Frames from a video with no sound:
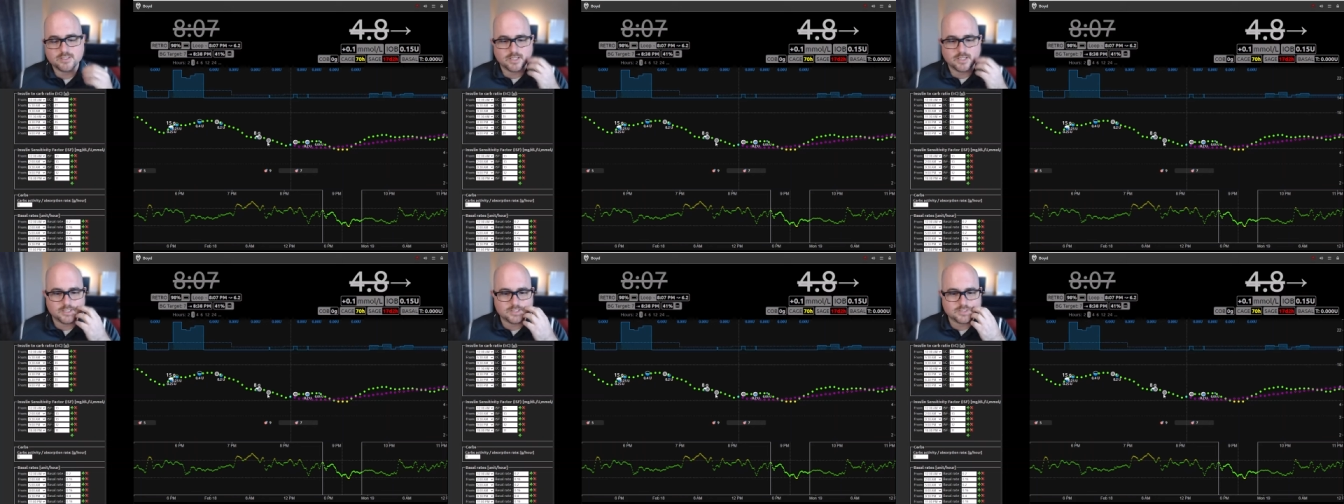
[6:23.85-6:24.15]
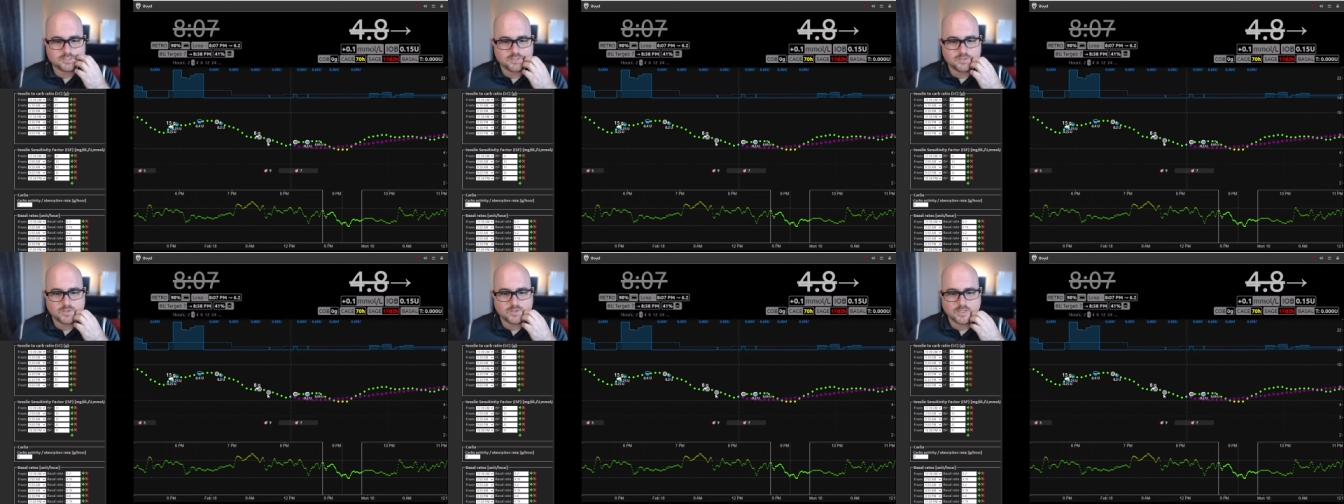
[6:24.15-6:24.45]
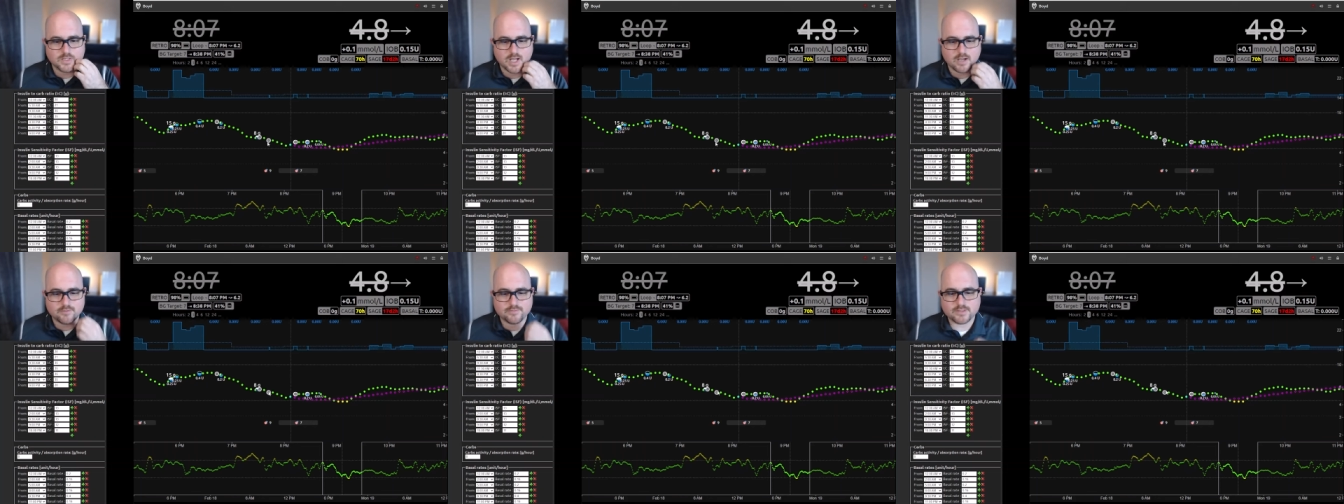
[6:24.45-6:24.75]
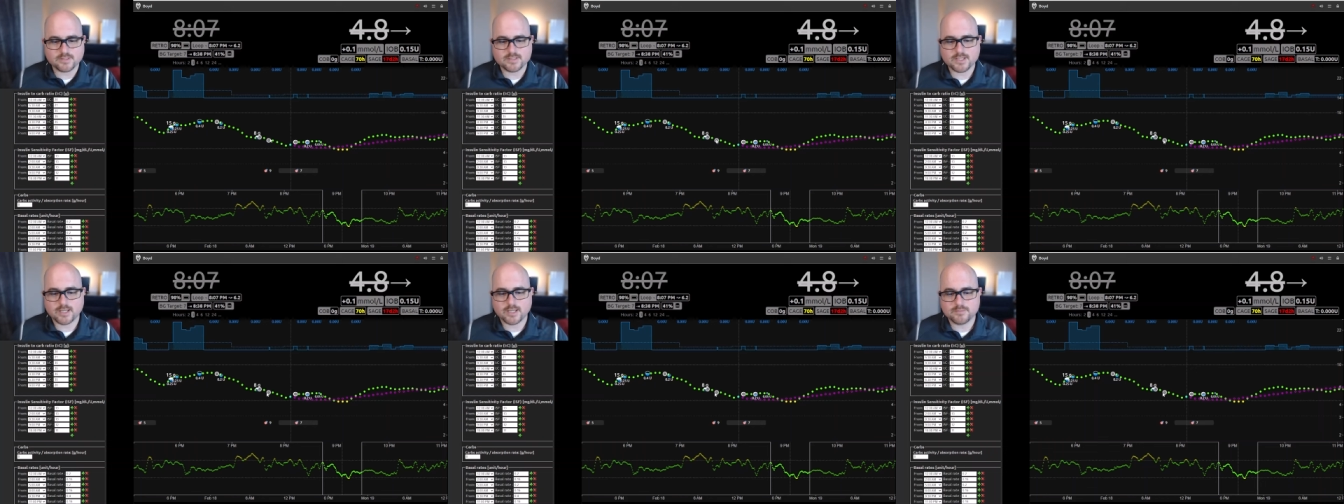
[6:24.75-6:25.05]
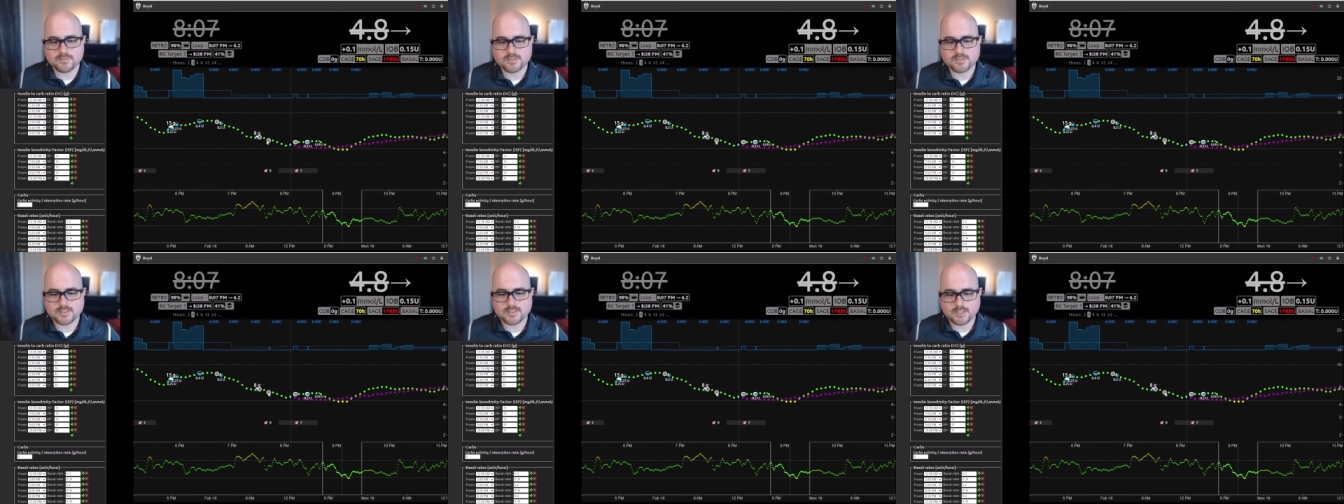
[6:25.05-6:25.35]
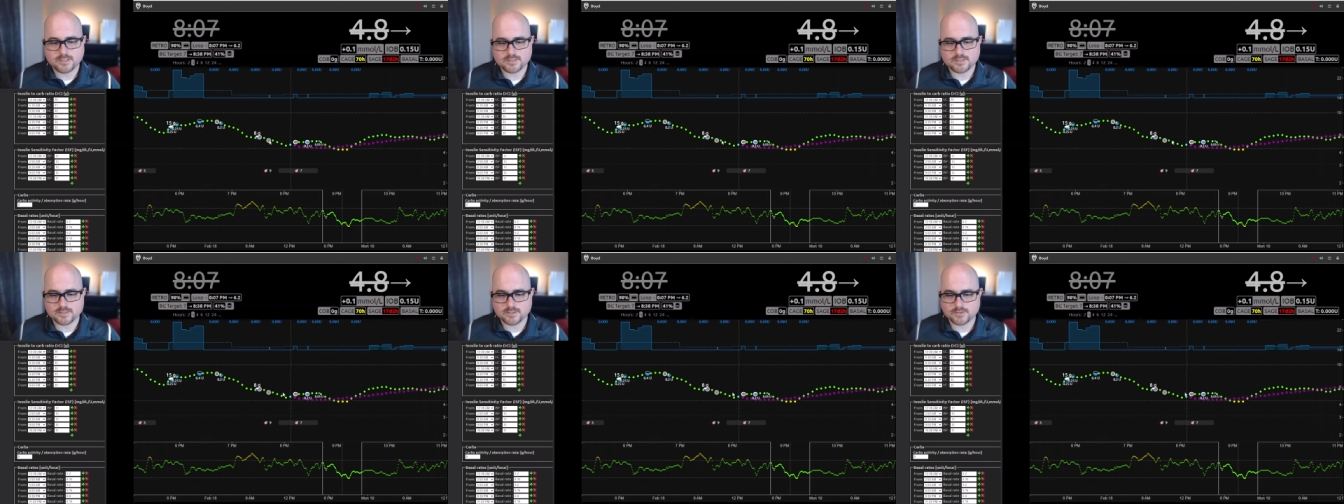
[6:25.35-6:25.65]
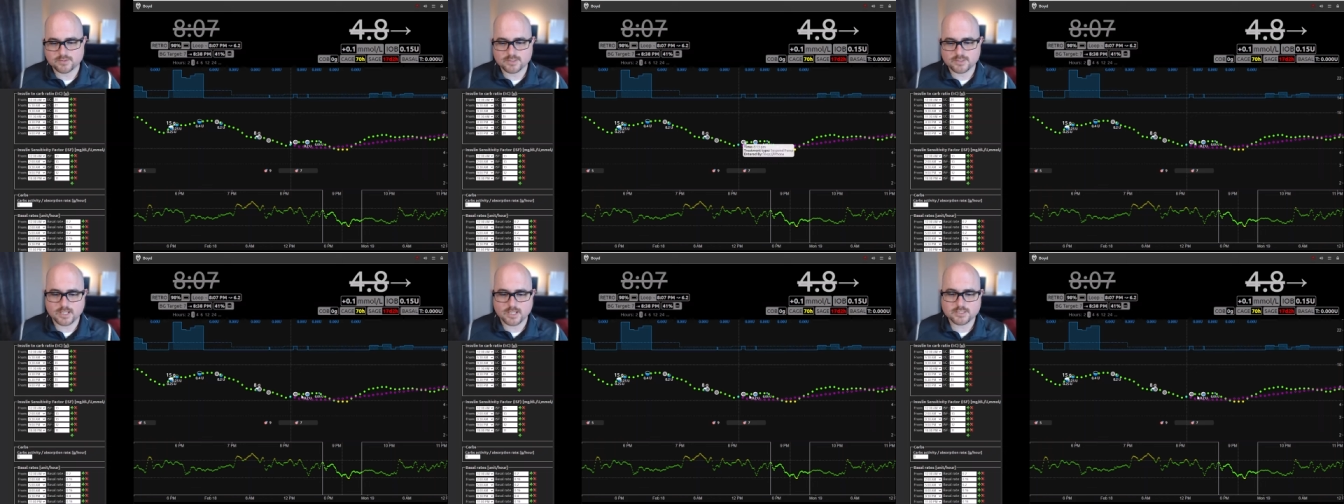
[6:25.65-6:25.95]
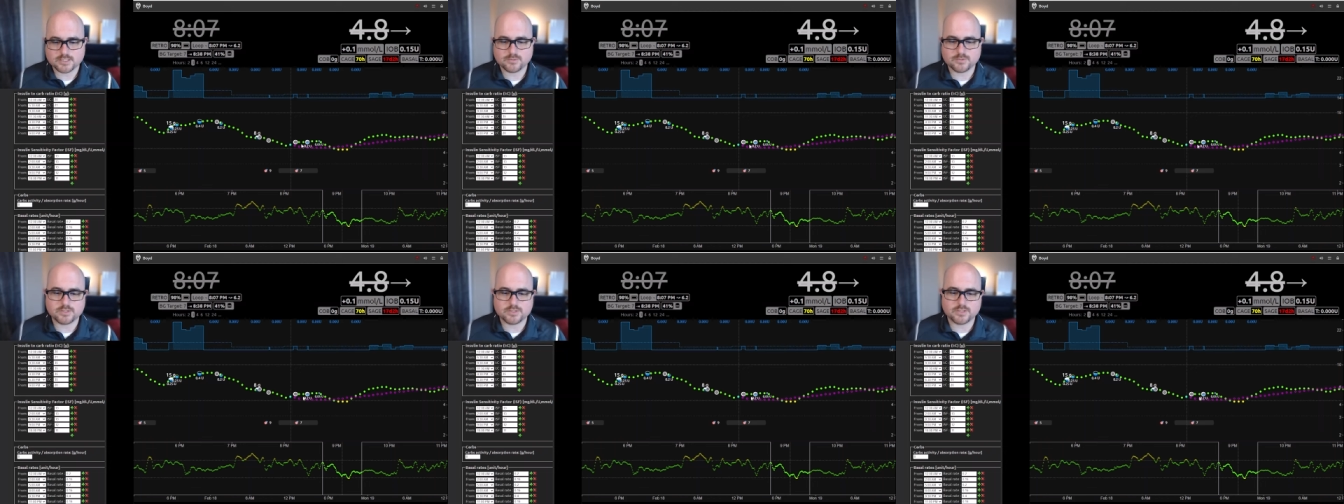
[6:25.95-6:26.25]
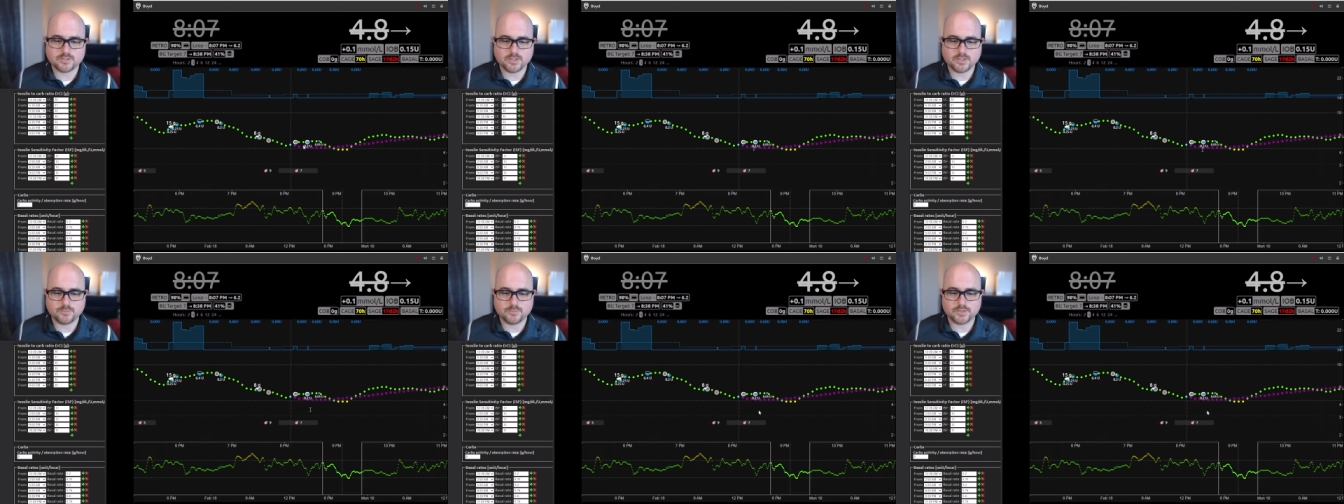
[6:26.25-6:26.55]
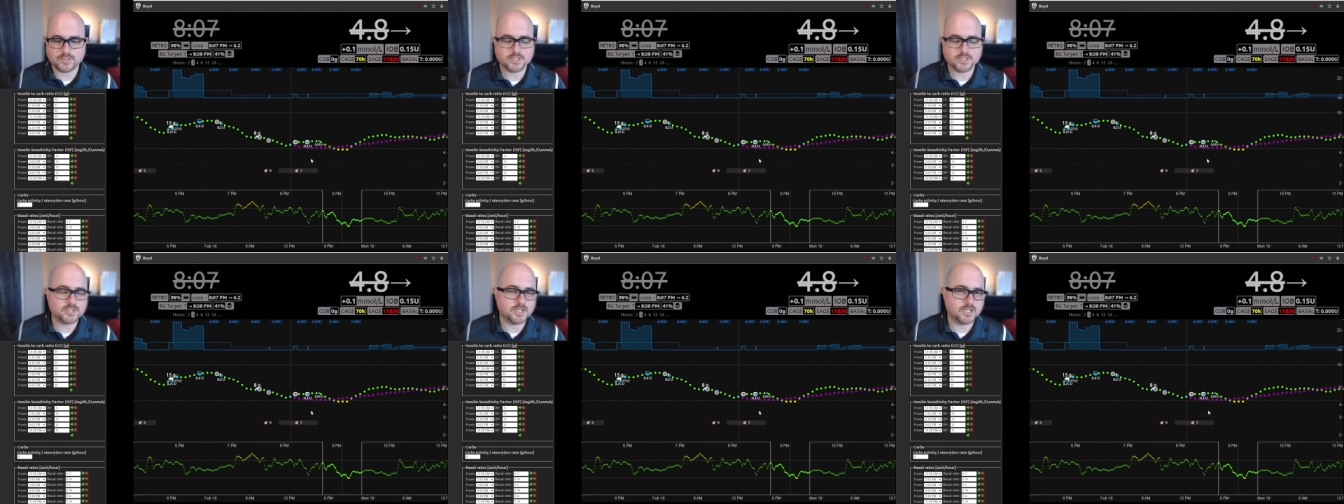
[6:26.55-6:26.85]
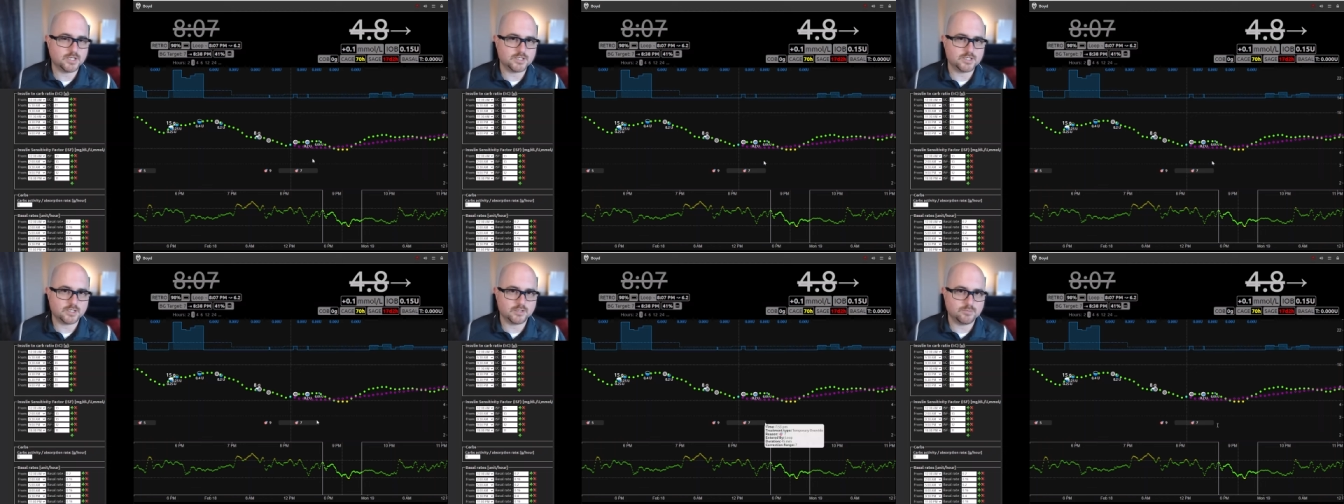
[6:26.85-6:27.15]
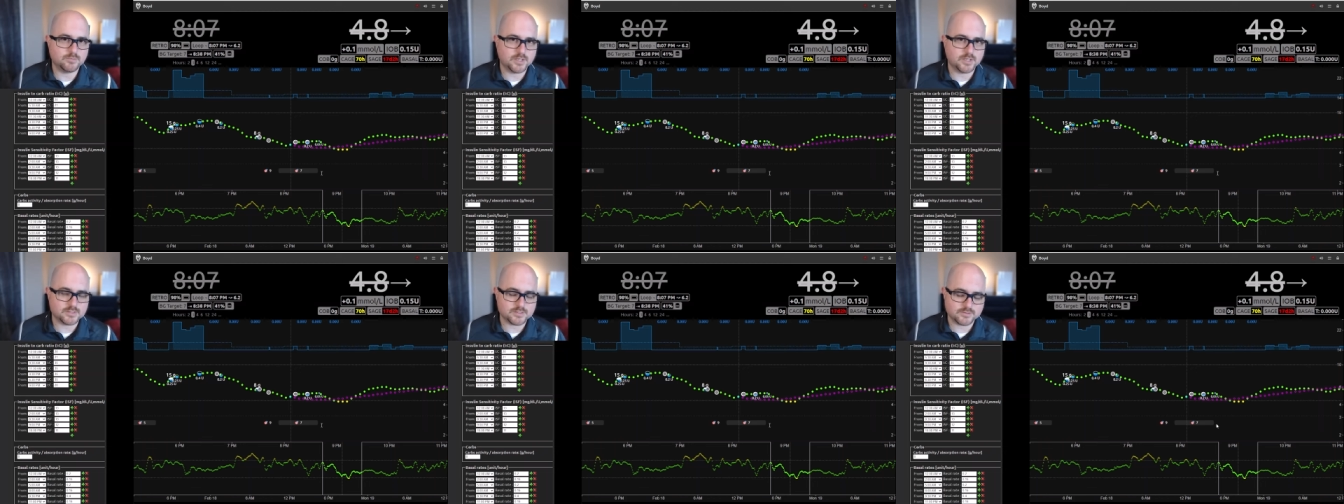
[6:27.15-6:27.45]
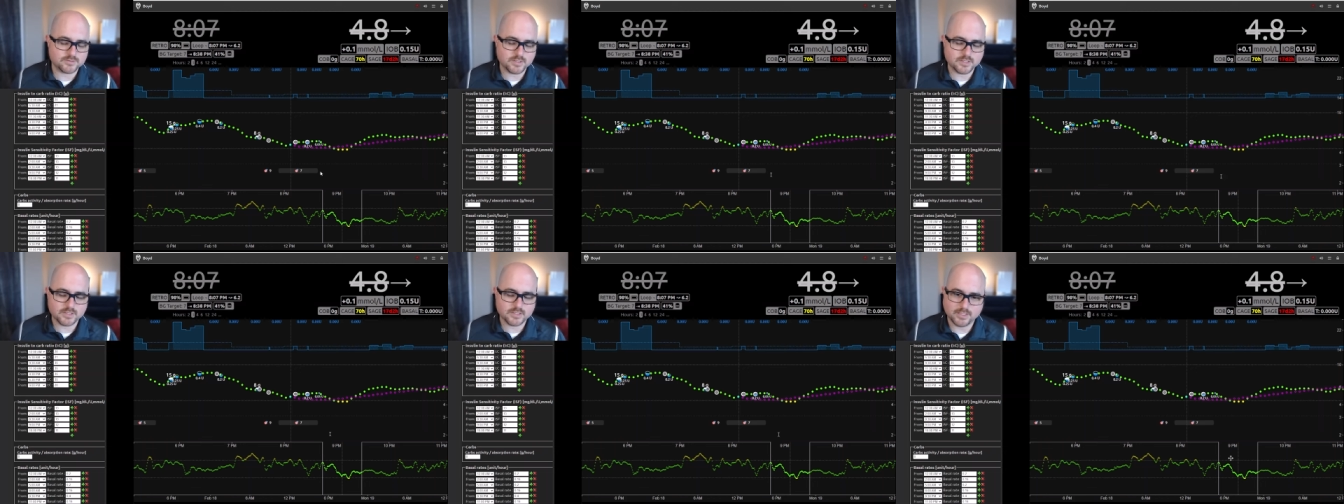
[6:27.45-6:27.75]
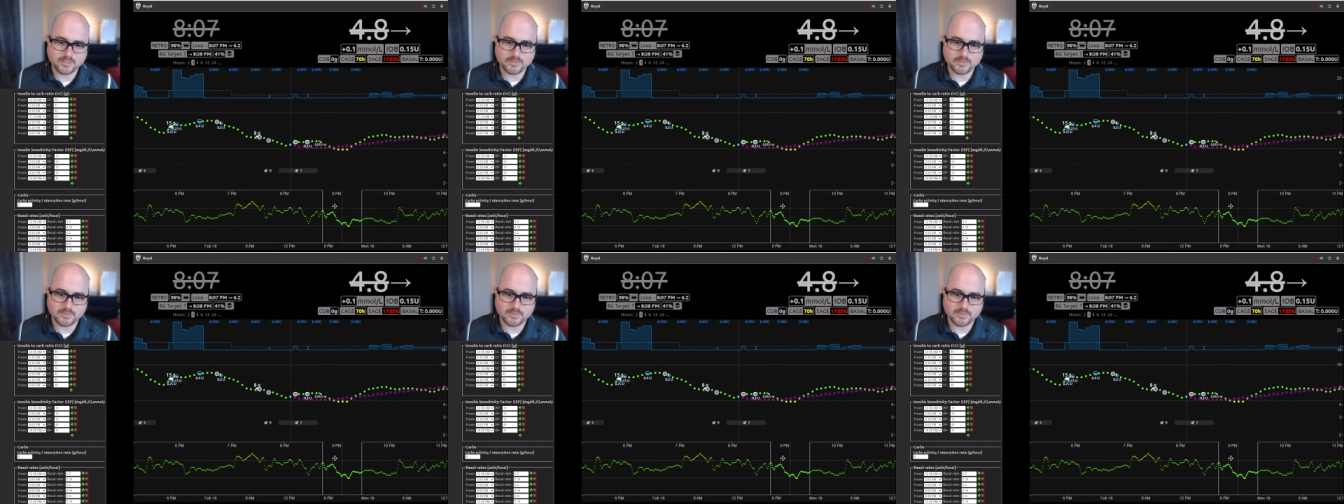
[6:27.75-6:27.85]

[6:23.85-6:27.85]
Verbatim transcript: And so oftentimes these little dots will show up when you're changing a basal rate.